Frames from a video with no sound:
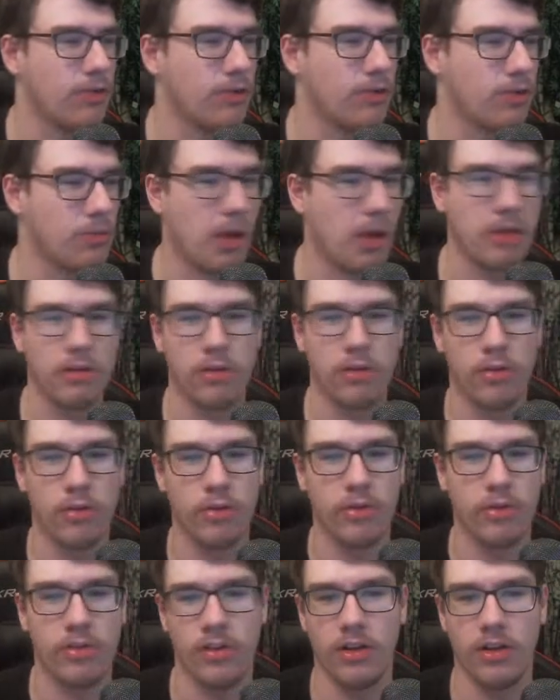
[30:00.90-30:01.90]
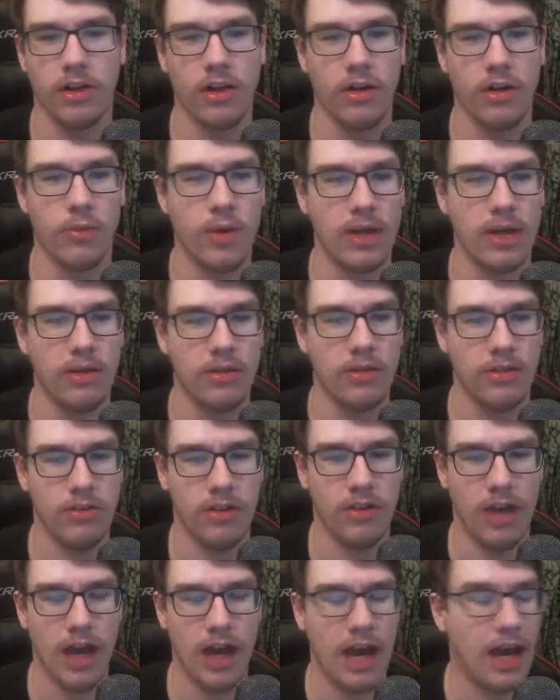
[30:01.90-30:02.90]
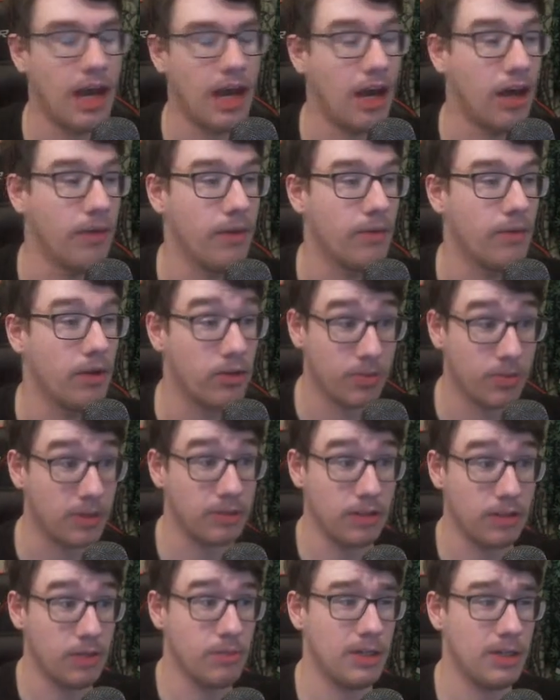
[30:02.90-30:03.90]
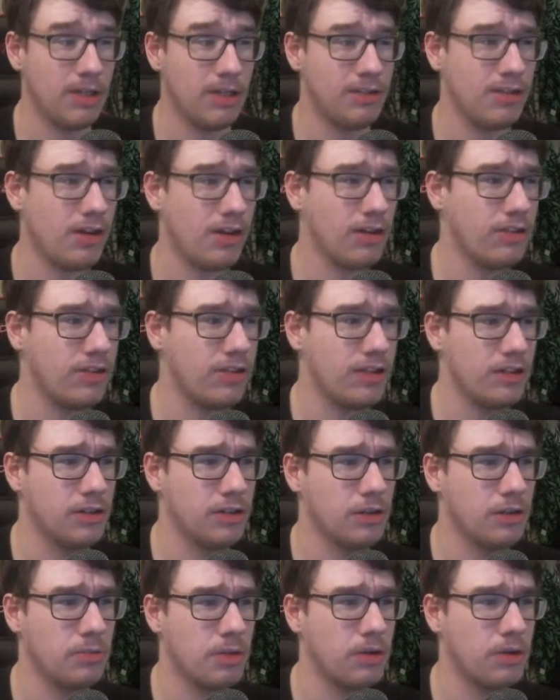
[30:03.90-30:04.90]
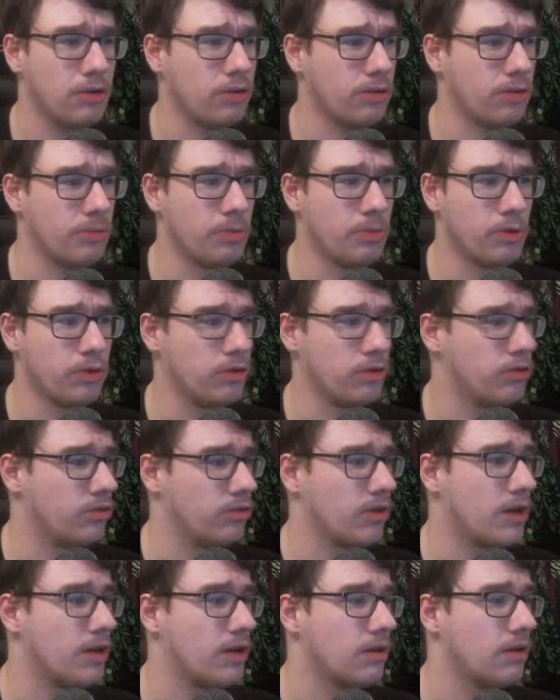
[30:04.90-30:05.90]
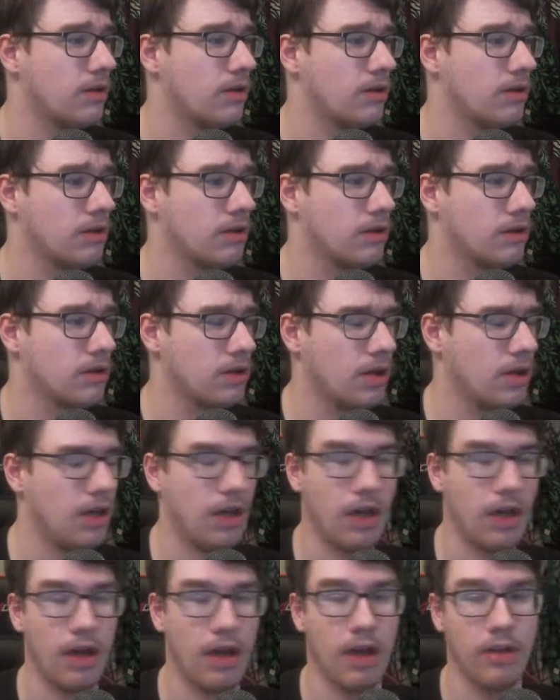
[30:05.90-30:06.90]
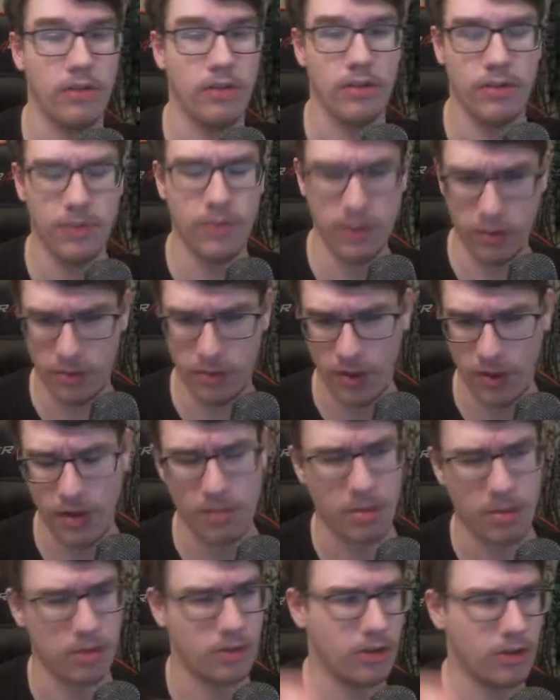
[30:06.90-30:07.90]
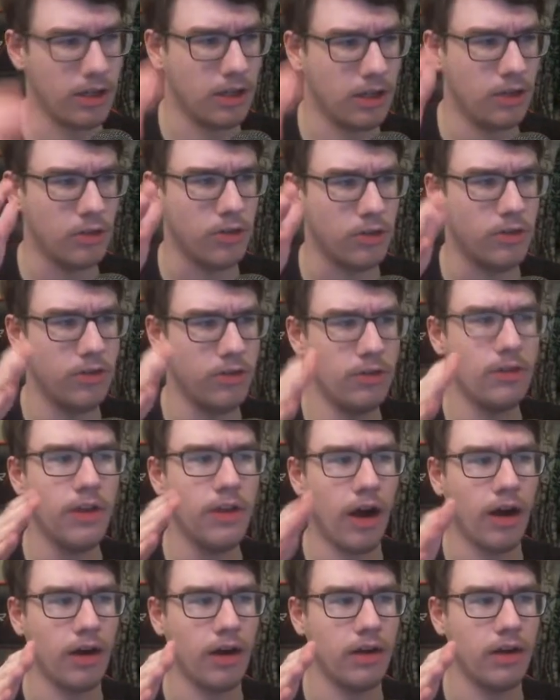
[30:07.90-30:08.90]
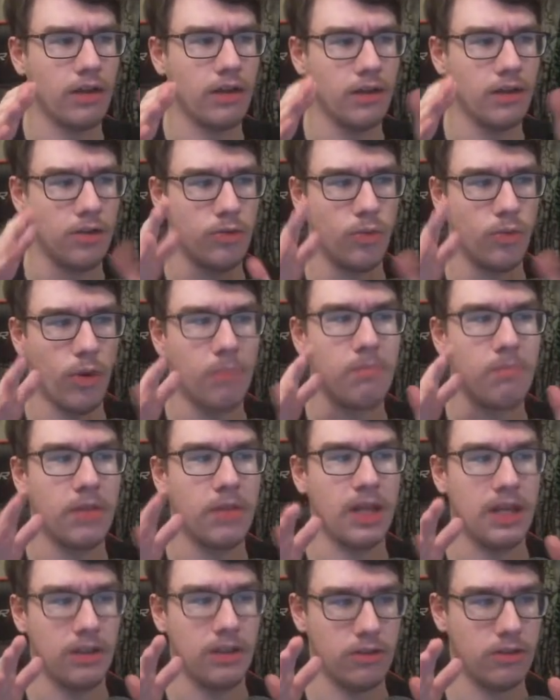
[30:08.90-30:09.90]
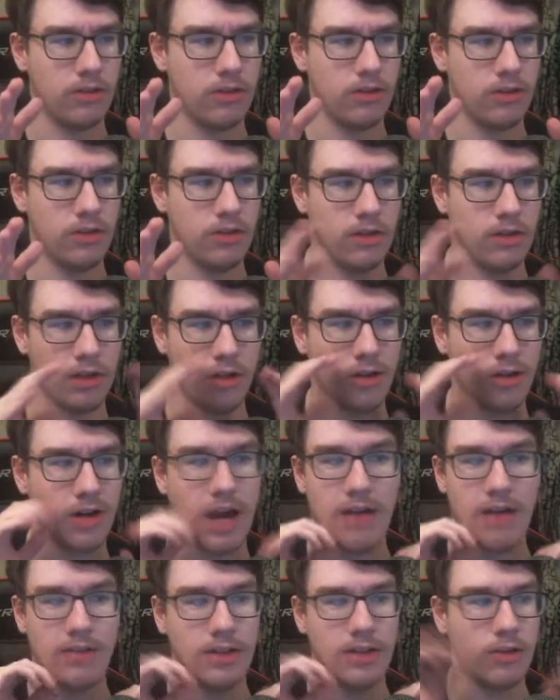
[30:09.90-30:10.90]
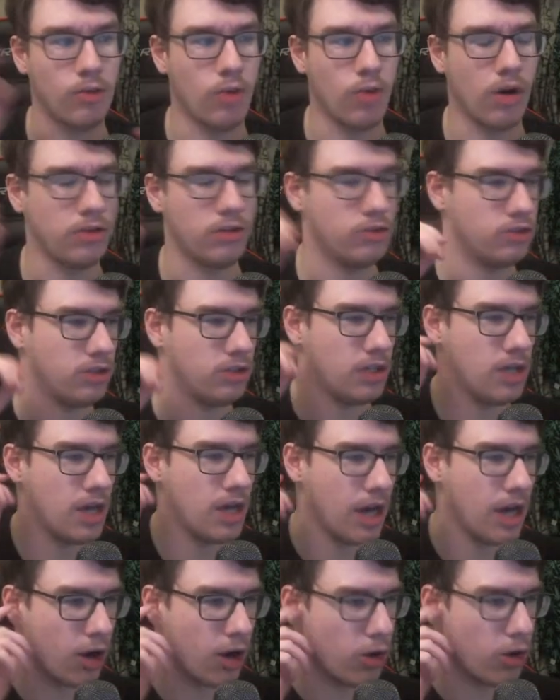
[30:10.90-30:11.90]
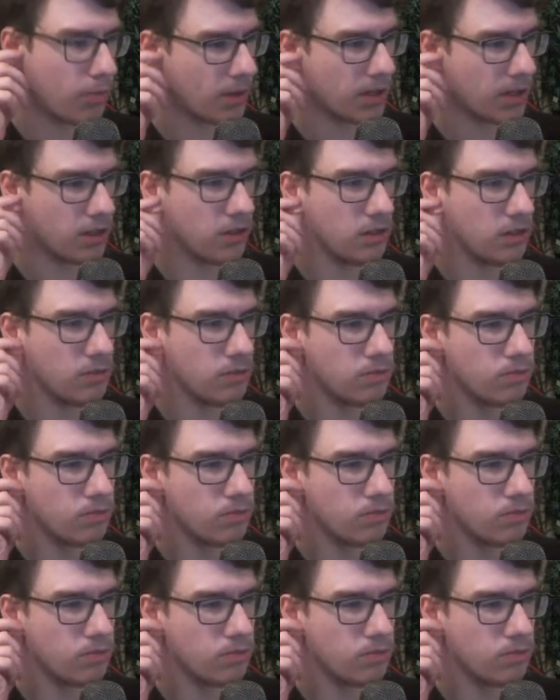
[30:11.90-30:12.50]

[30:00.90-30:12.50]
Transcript: from Underlords in a lot of ways, uh, especially because you can't see your opponent's boards, right? Uh, so it feels very much like you're stuck in this one place that you're having to watch. I hope I